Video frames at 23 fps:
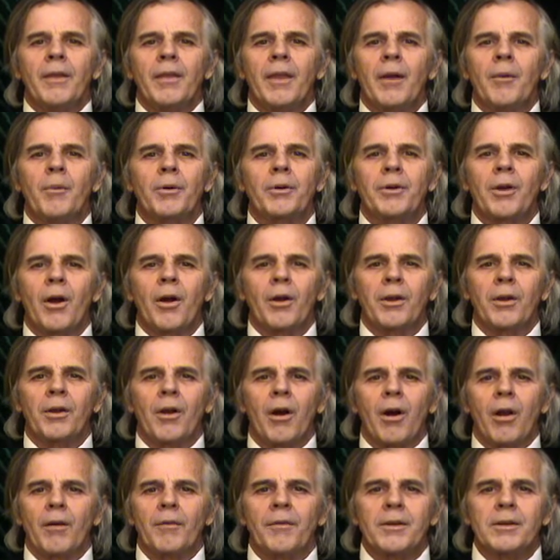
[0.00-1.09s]
They were talking
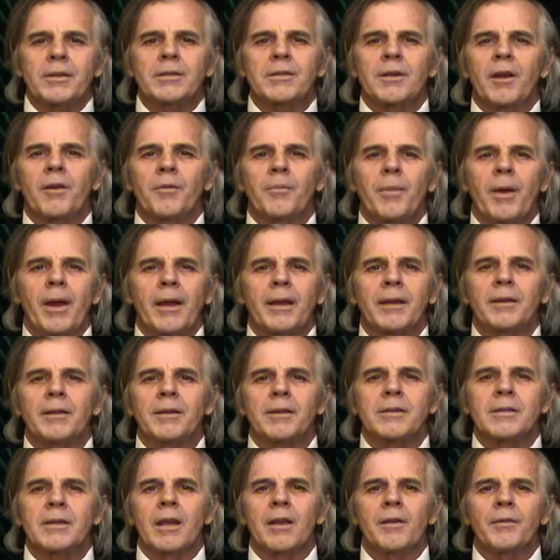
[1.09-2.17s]
all of this stuff back in
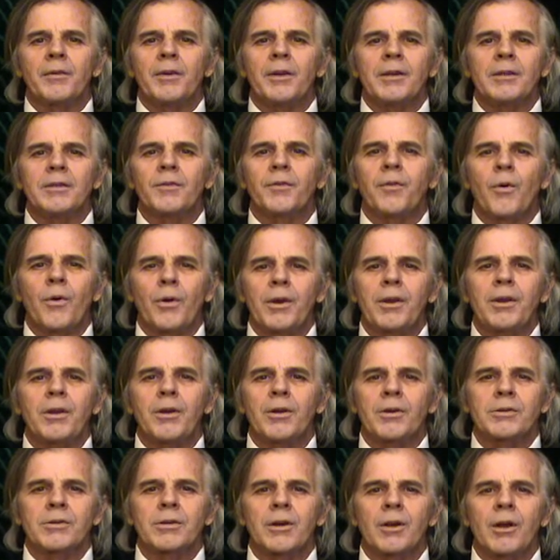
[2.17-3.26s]
the seventies, forty
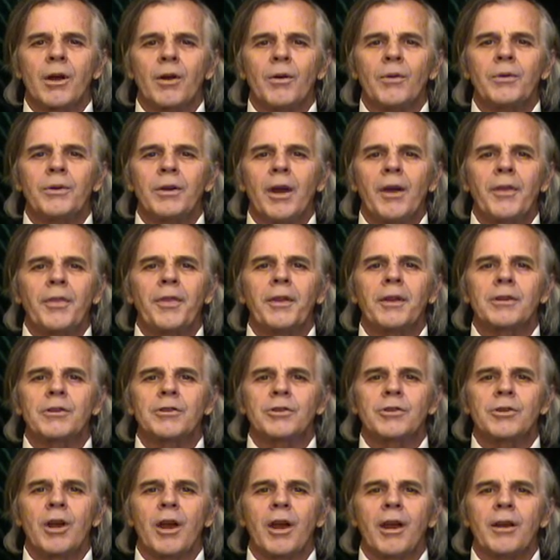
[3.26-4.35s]
years ago.
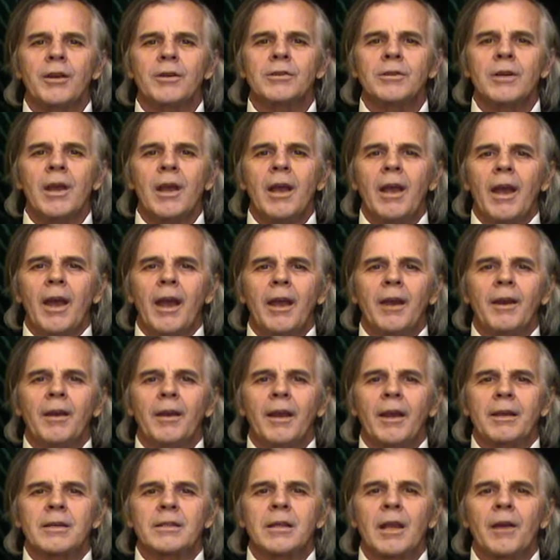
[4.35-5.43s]
Nothing's changed, and
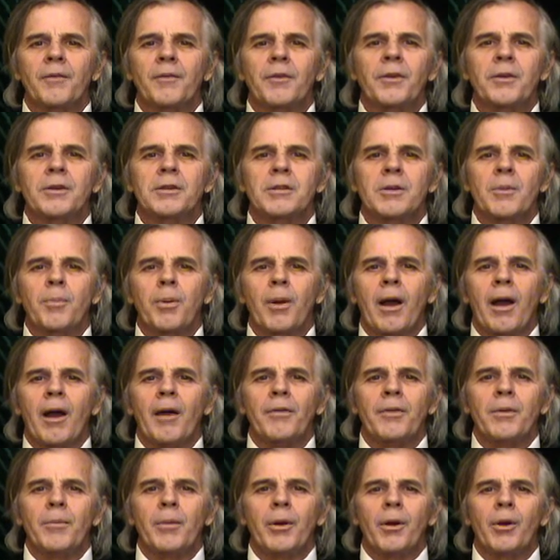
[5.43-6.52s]
except for the supply
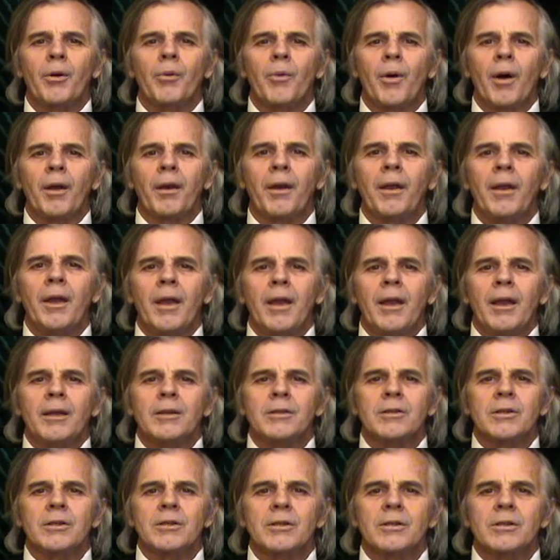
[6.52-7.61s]
of the marijuana
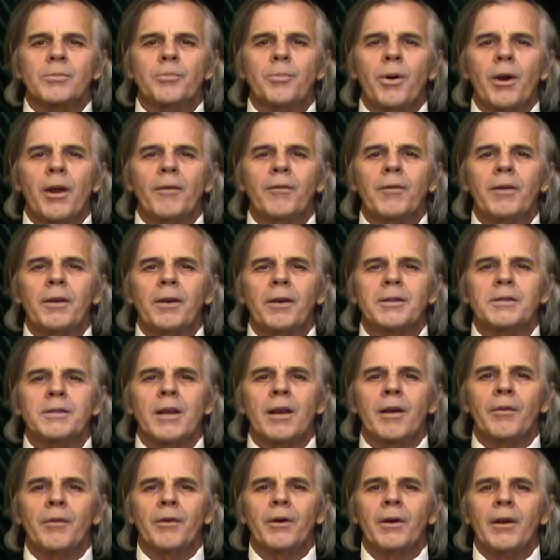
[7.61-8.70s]
is just as prevalent as
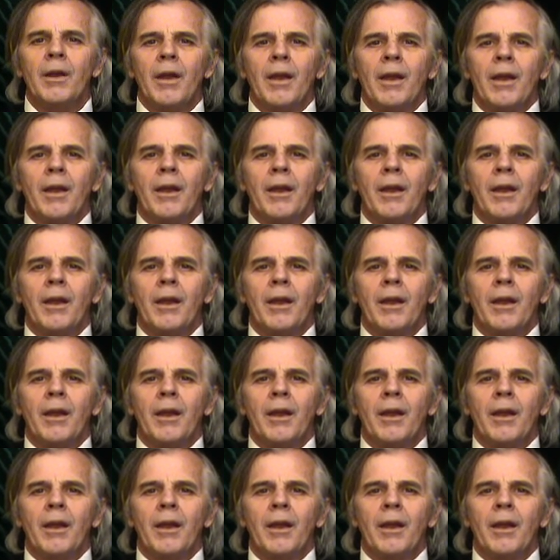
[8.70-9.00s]
ever.